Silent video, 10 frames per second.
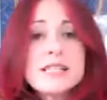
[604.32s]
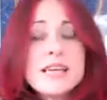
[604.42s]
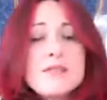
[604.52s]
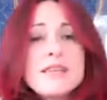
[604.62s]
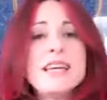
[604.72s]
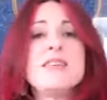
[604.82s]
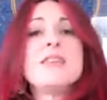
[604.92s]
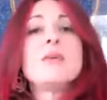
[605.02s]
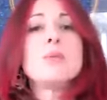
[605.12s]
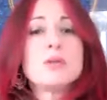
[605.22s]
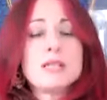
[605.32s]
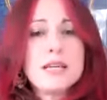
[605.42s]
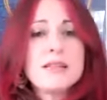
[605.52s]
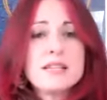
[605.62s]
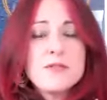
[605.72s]
safety in the
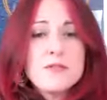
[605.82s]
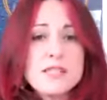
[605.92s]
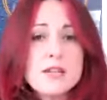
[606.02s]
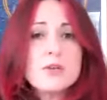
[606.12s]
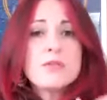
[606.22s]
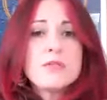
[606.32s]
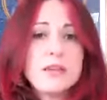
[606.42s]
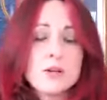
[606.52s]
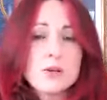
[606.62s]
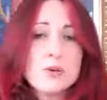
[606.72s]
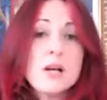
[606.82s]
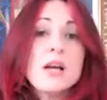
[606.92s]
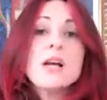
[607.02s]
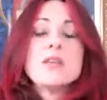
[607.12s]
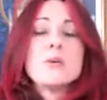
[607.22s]
body, this physical vehicle
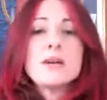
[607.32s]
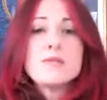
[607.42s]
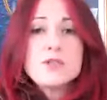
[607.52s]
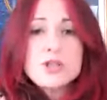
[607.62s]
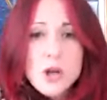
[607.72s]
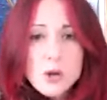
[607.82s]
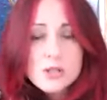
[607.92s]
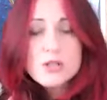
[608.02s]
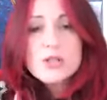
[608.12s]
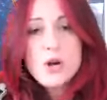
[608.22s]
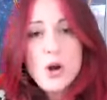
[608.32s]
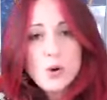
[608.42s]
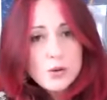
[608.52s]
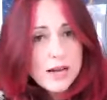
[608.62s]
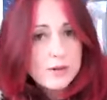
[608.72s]
that we have chosen to
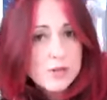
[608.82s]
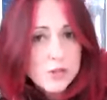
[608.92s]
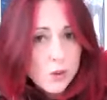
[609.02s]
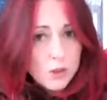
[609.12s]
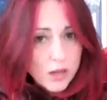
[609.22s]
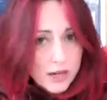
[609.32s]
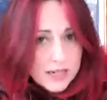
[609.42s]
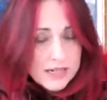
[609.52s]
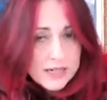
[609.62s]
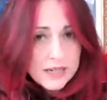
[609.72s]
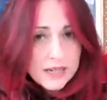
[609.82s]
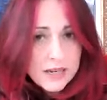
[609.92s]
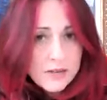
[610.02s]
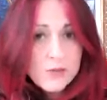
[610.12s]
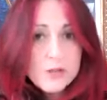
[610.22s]
hold our soul light
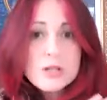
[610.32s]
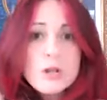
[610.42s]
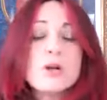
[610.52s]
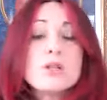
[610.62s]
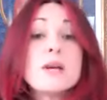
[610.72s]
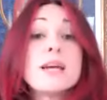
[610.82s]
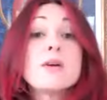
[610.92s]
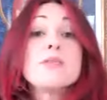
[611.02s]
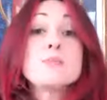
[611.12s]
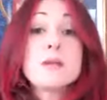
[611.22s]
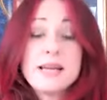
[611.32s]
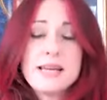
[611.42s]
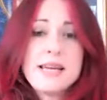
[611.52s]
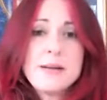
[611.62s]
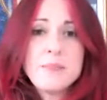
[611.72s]
for as long as we're here on this
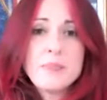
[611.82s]
planet.